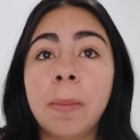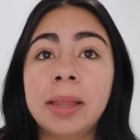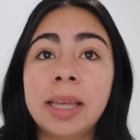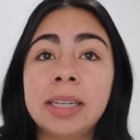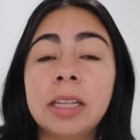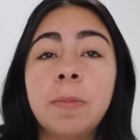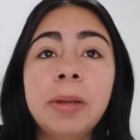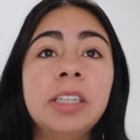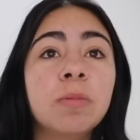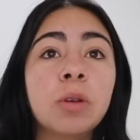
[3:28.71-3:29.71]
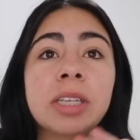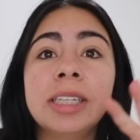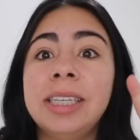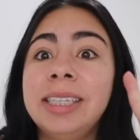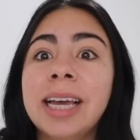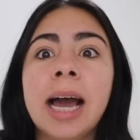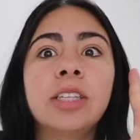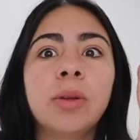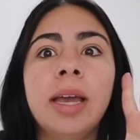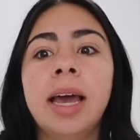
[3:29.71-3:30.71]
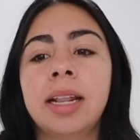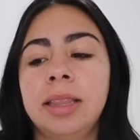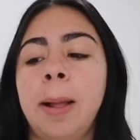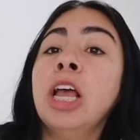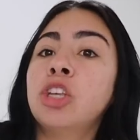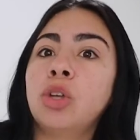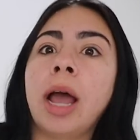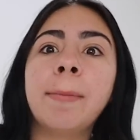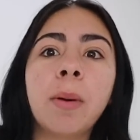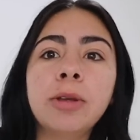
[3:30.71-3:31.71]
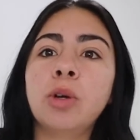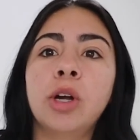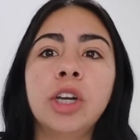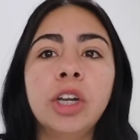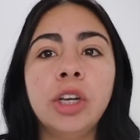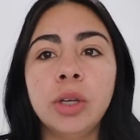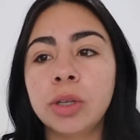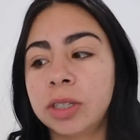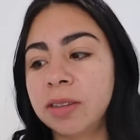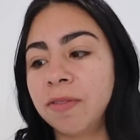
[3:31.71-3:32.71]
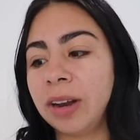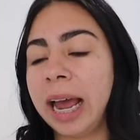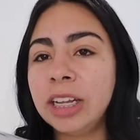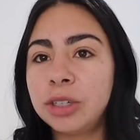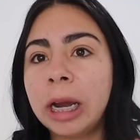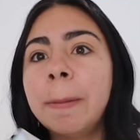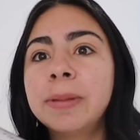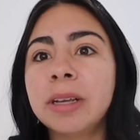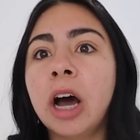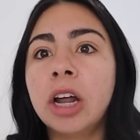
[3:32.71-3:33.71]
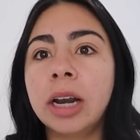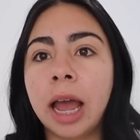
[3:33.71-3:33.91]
de matar estas pinches moscas y ya estoy harta. So I'm always ordering new fly traps on